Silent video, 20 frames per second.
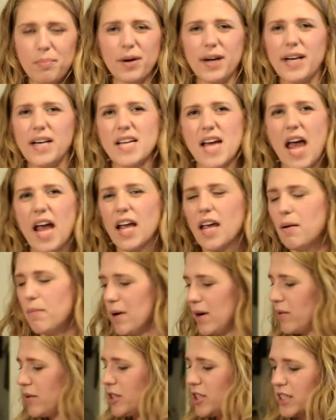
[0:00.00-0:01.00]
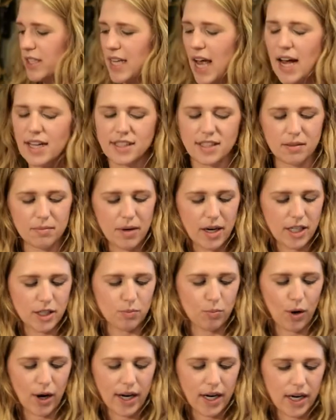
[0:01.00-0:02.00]
pretty tangy, but it would just add some nice
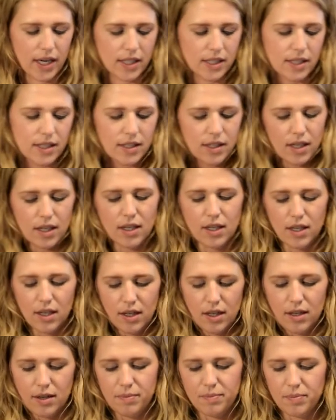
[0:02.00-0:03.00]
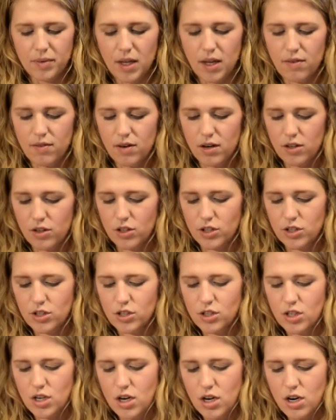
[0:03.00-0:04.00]
brightness. Give another
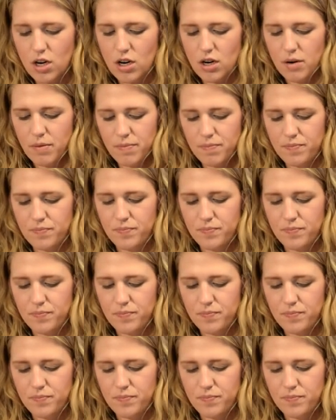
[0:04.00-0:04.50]
stir.